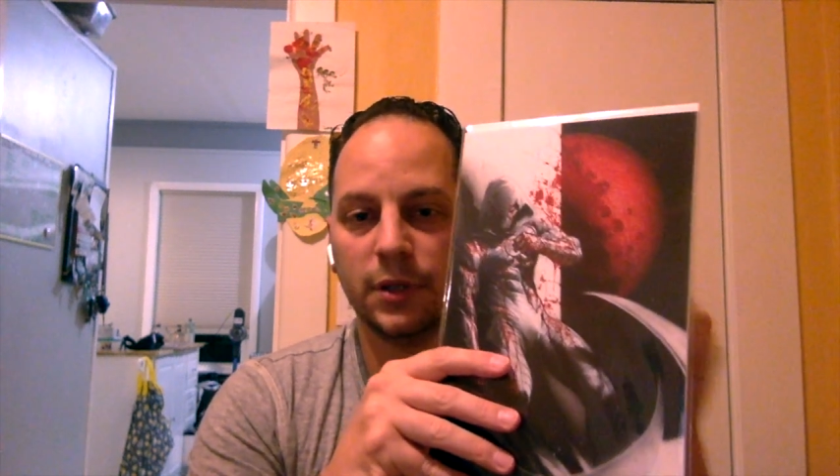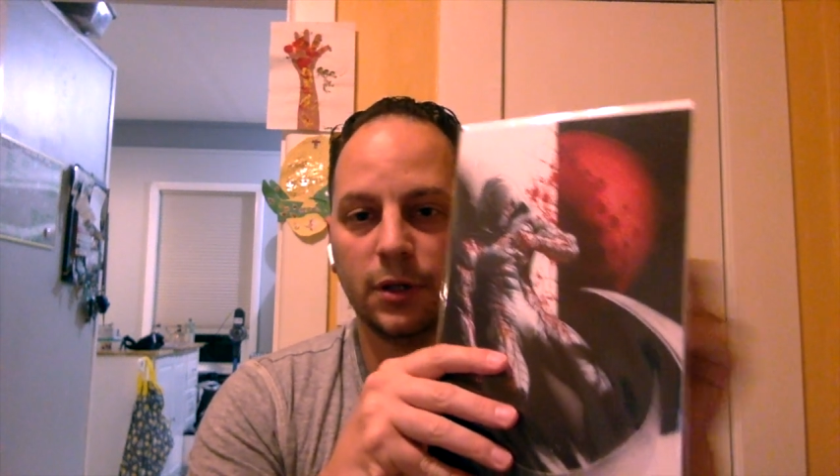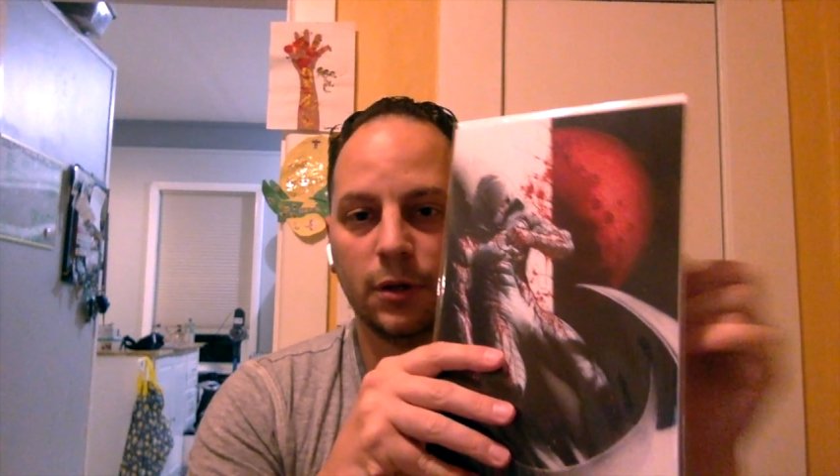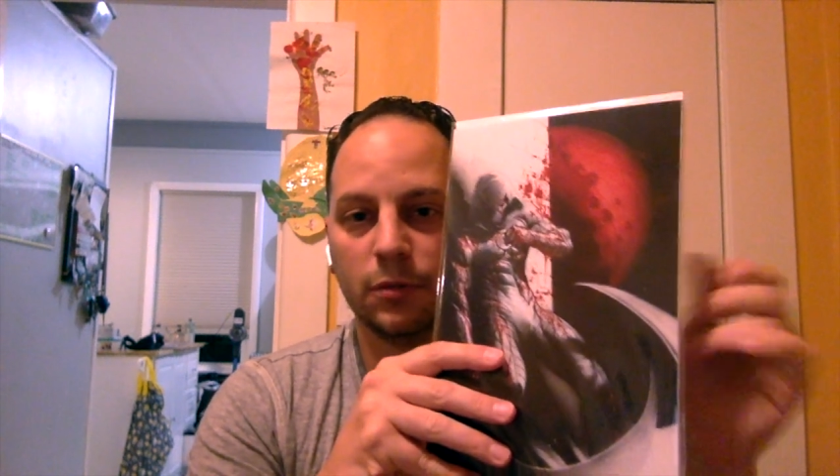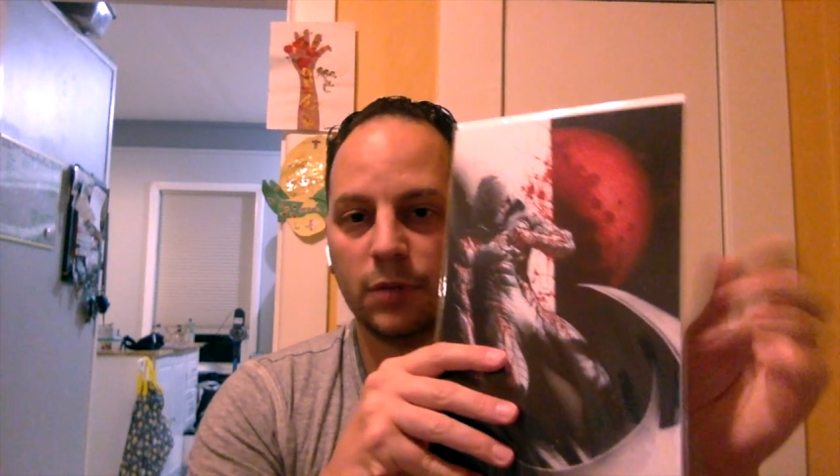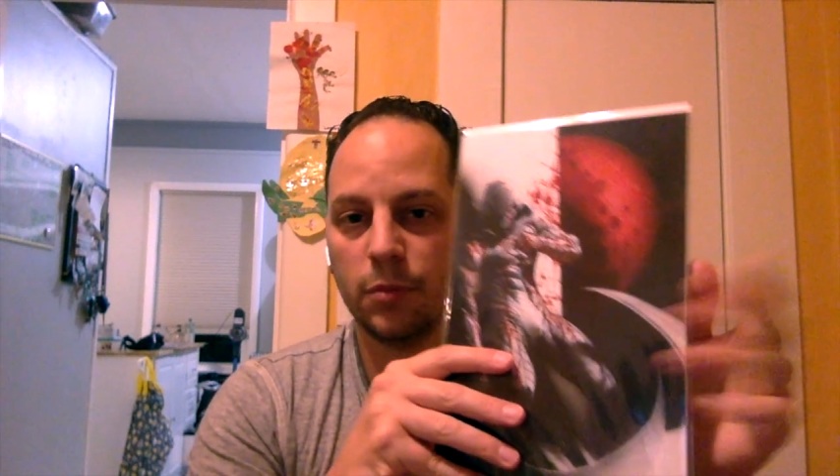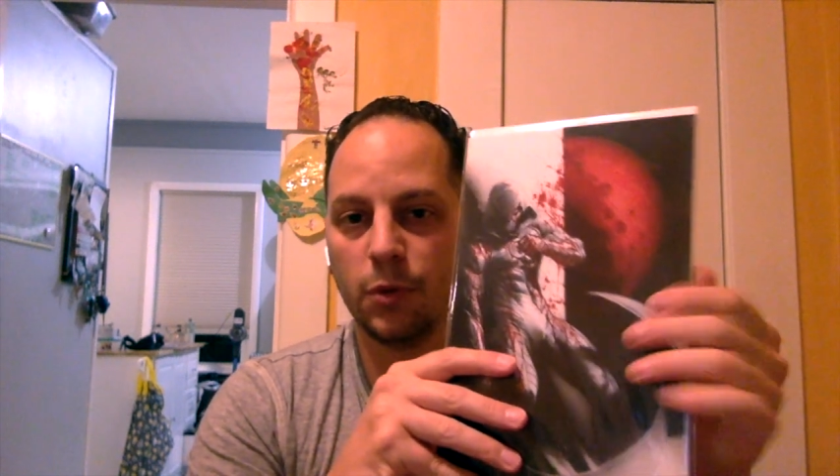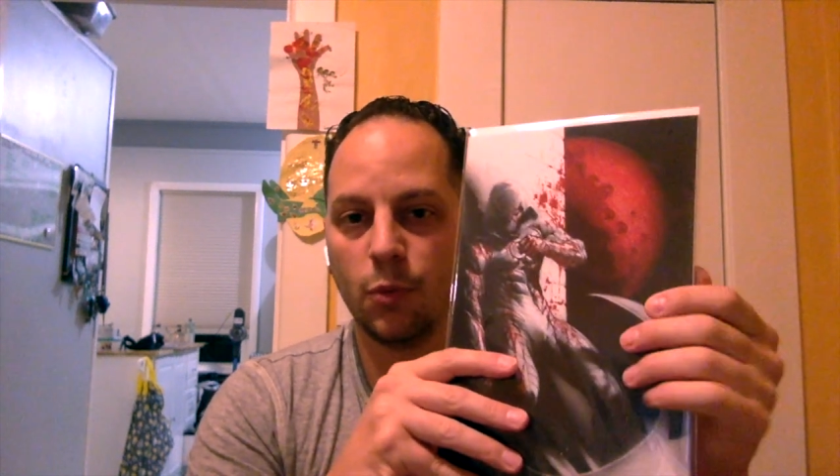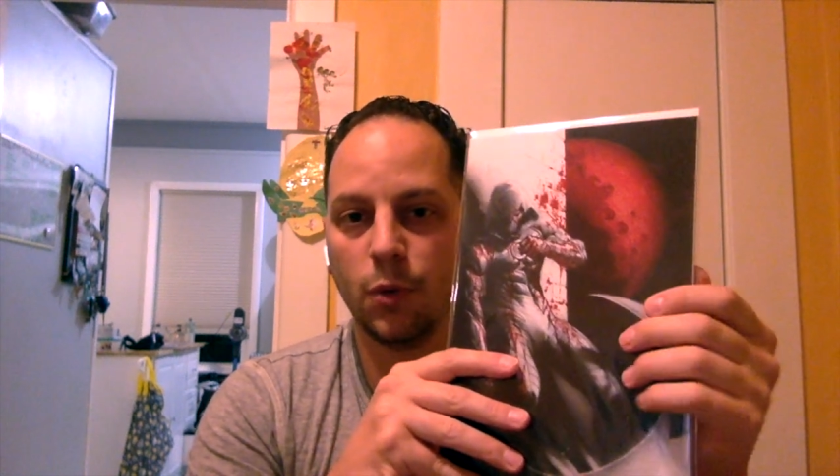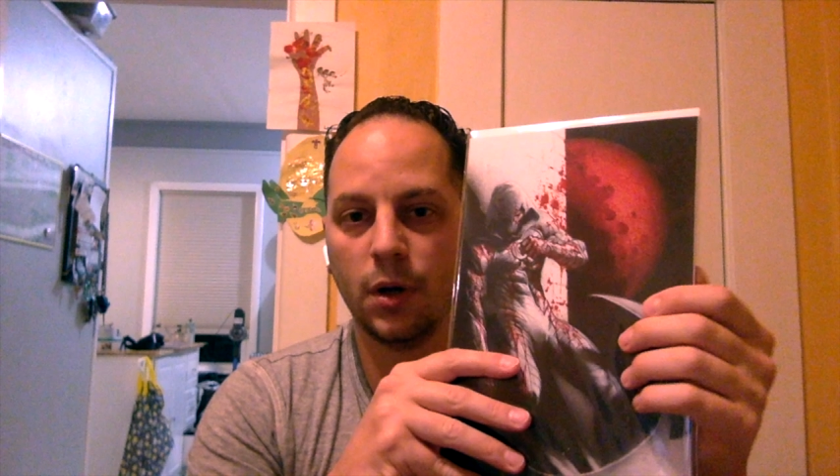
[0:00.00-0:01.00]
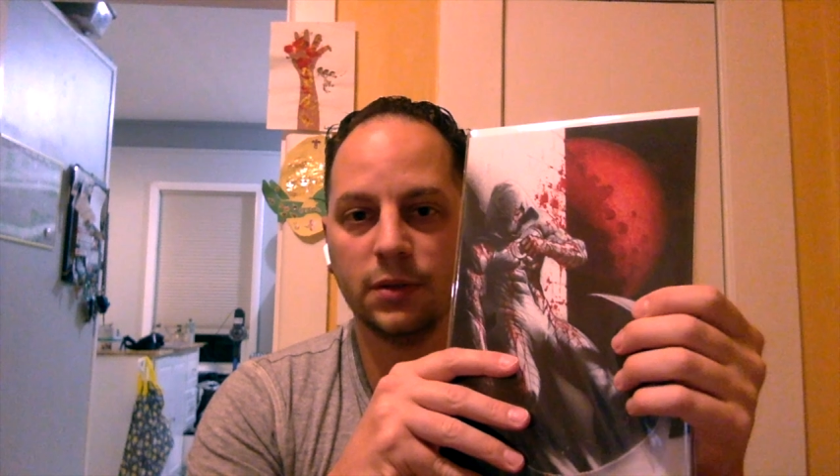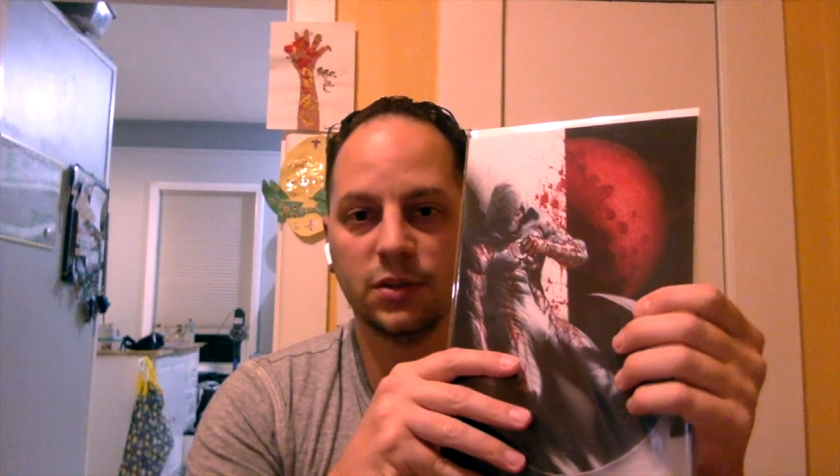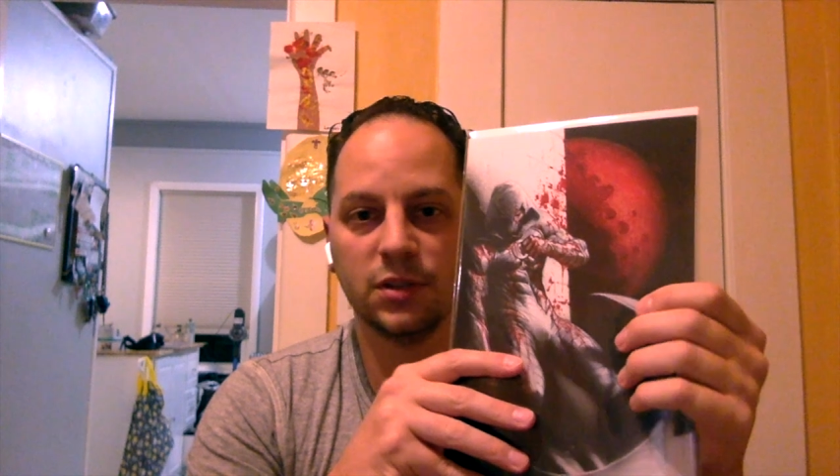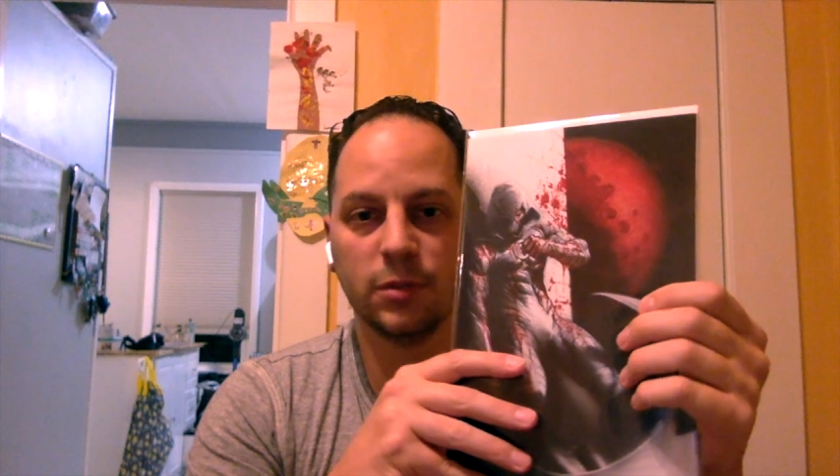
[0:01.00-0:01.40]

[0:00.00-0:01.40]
you know, number 1s,